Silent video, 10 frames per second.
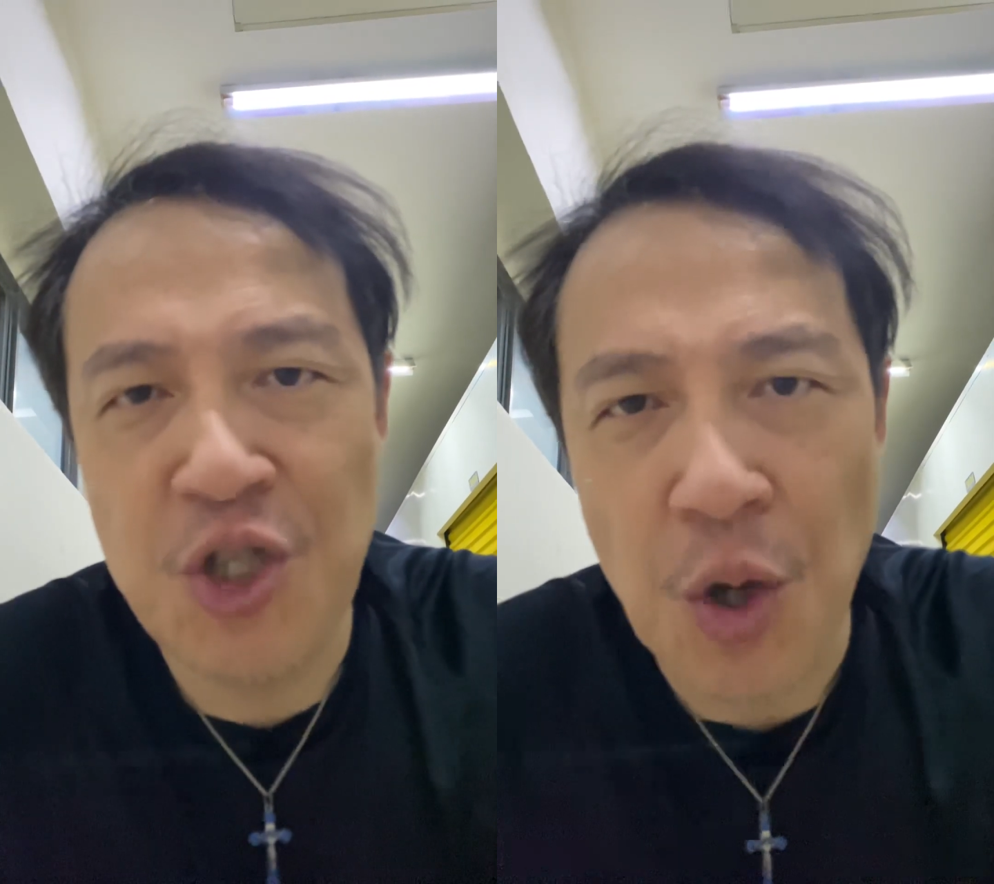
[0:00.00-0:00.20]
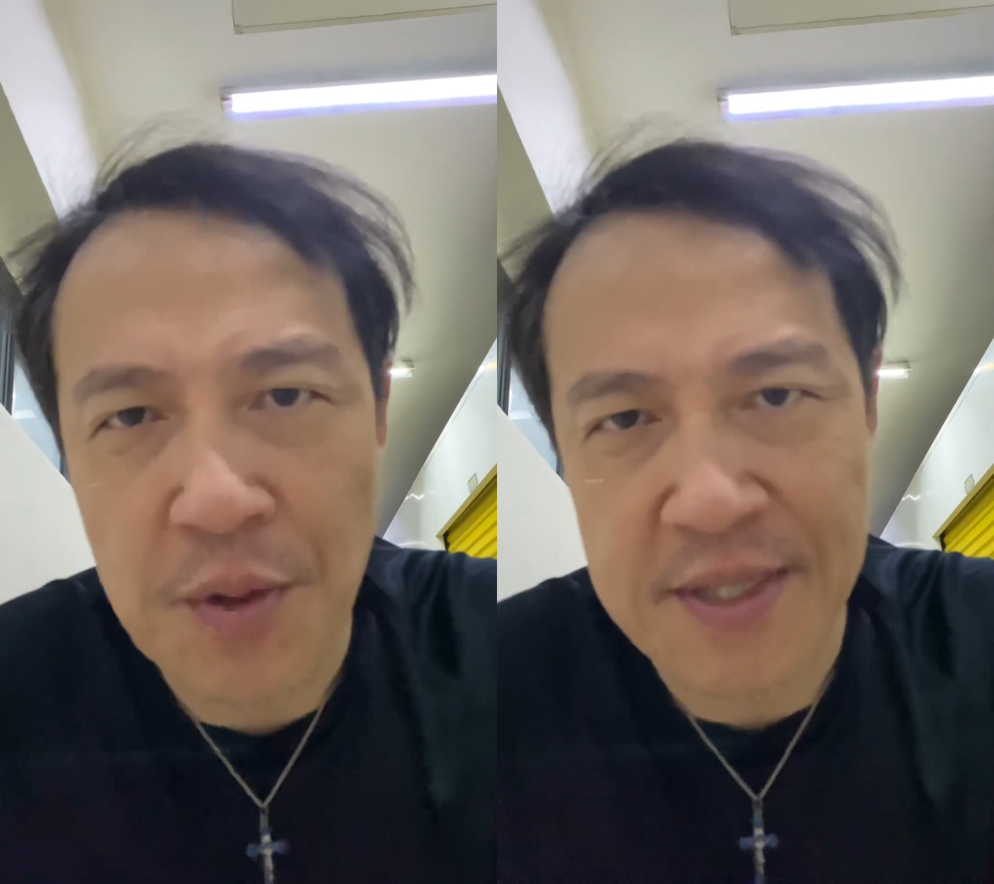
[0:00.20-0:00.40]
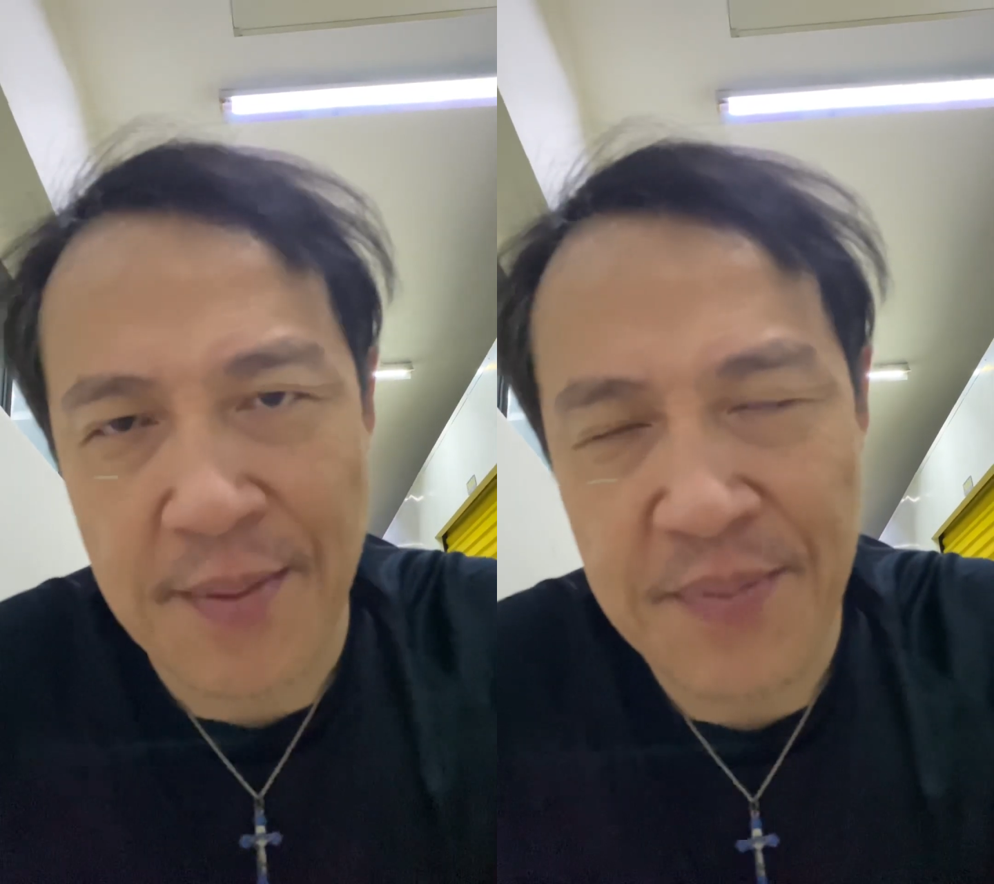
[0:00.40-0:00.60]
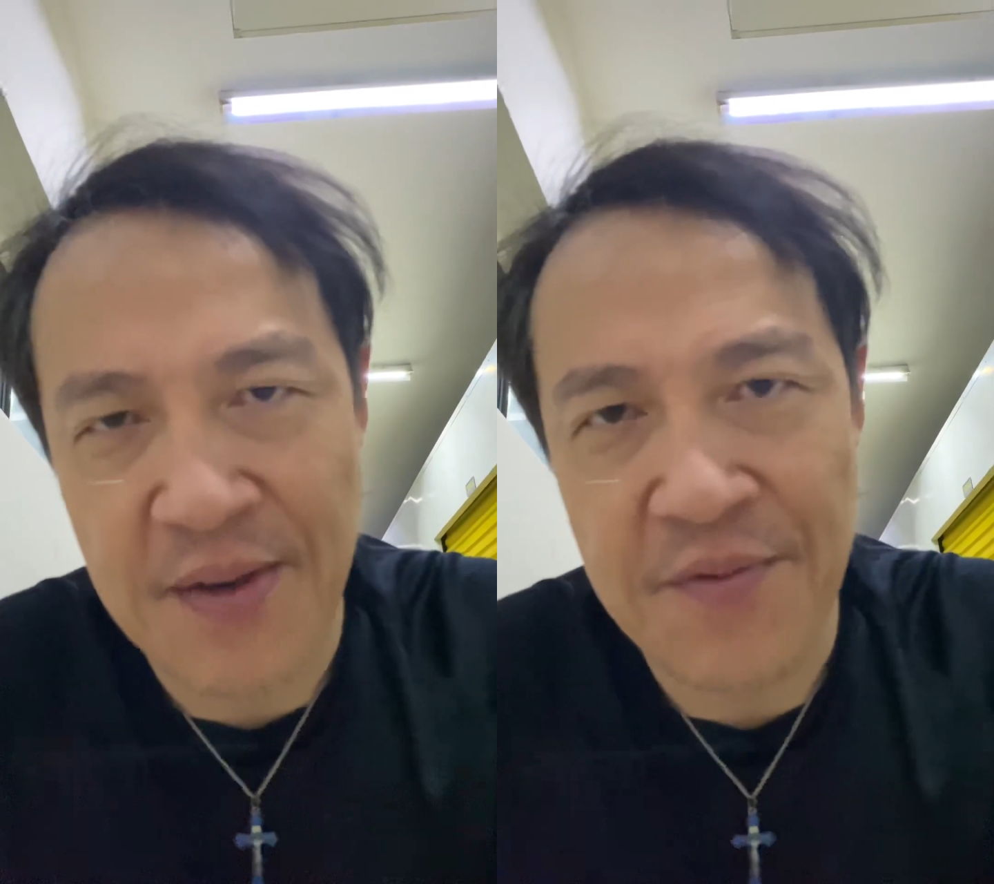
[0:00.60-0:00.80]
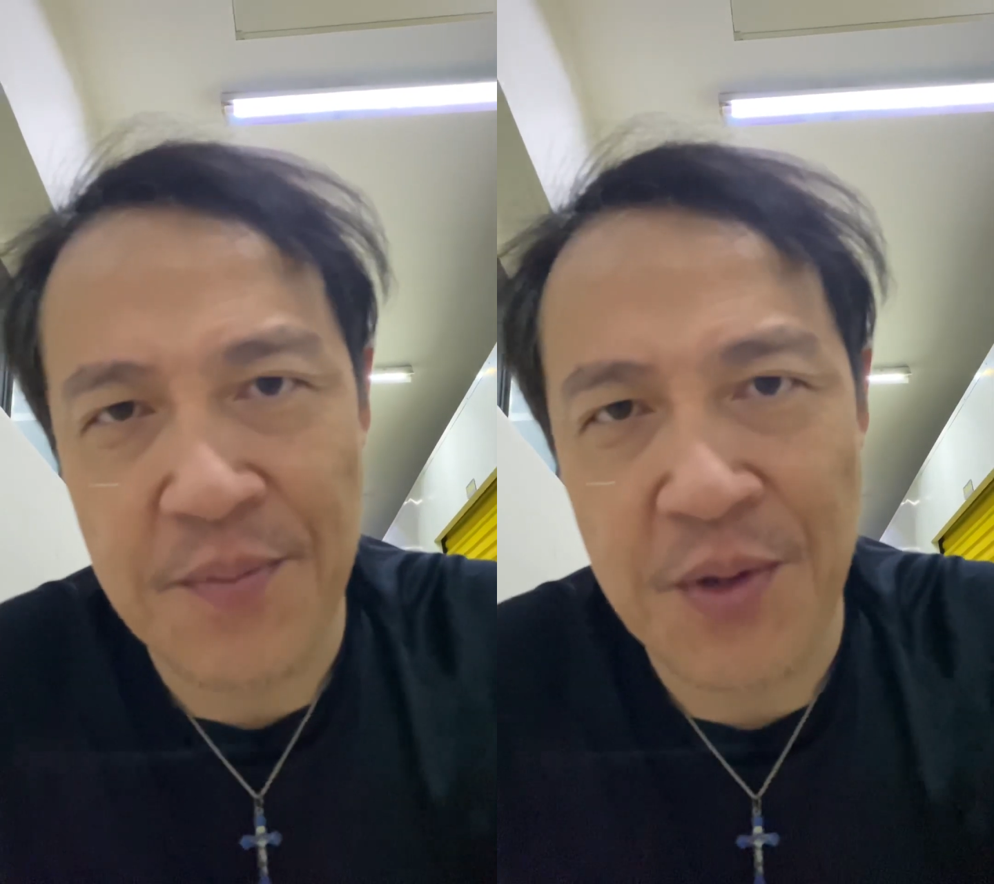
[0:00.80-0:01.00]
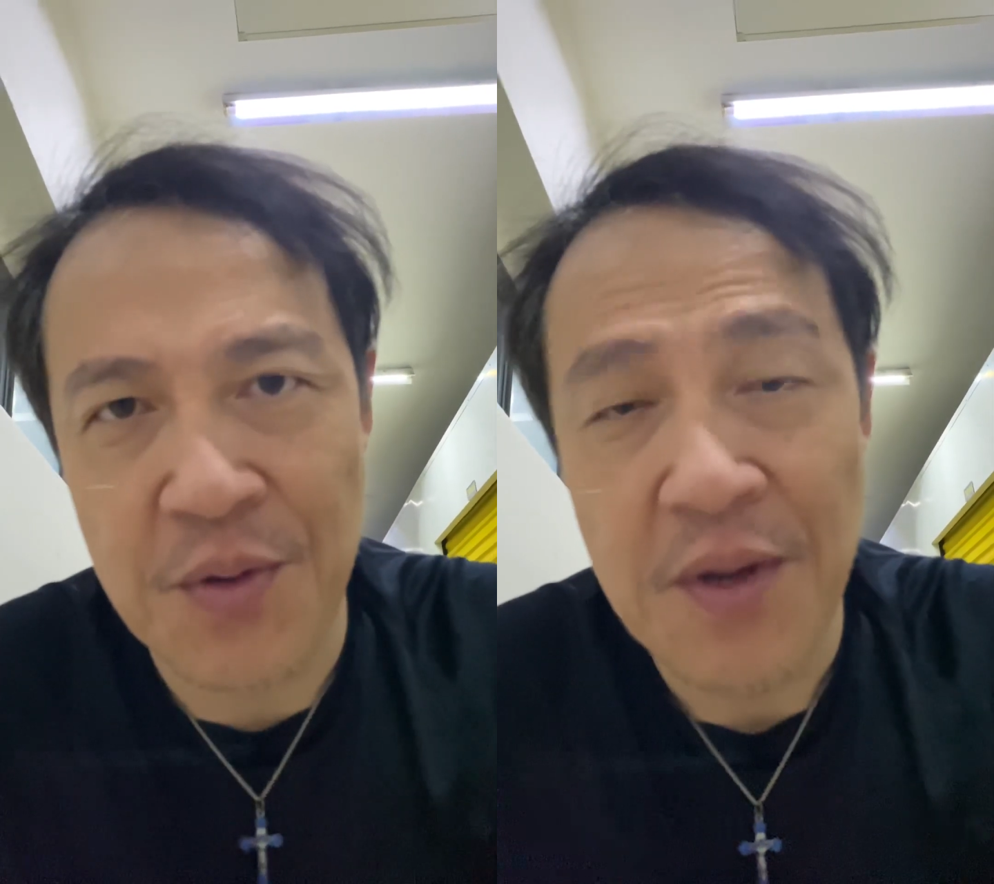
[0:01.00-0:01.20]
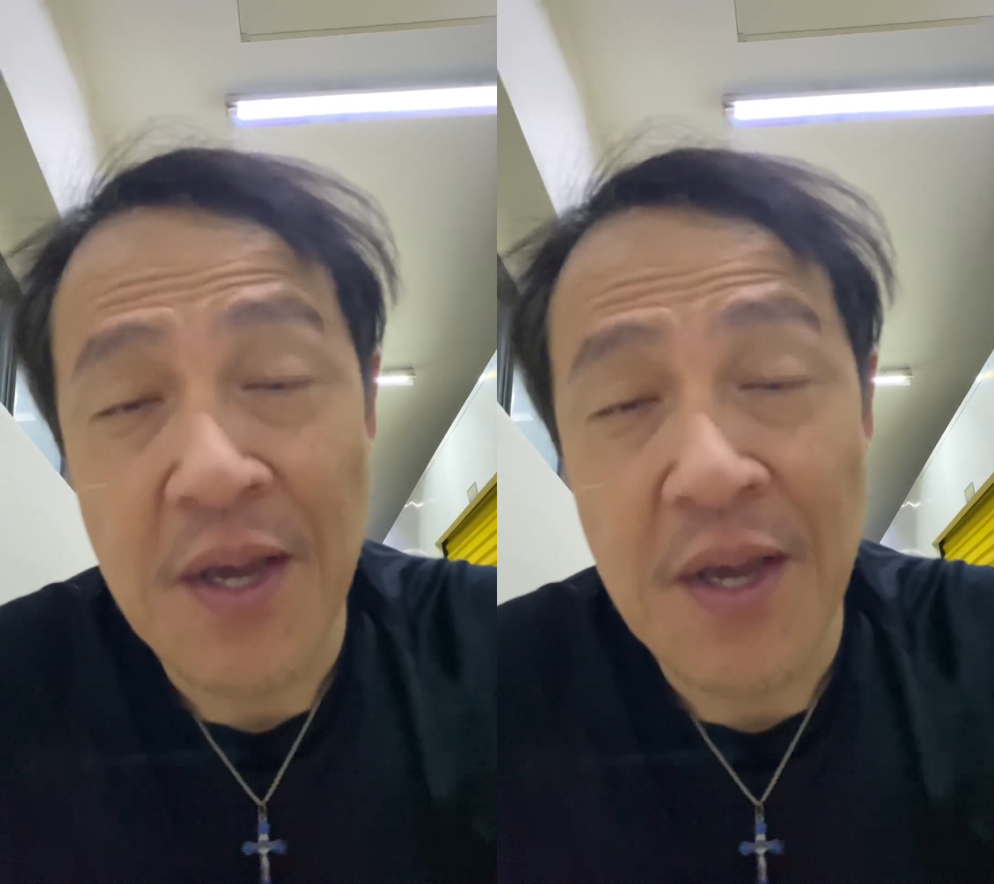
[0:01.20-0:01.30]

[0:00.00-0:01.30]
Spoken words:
took something from you."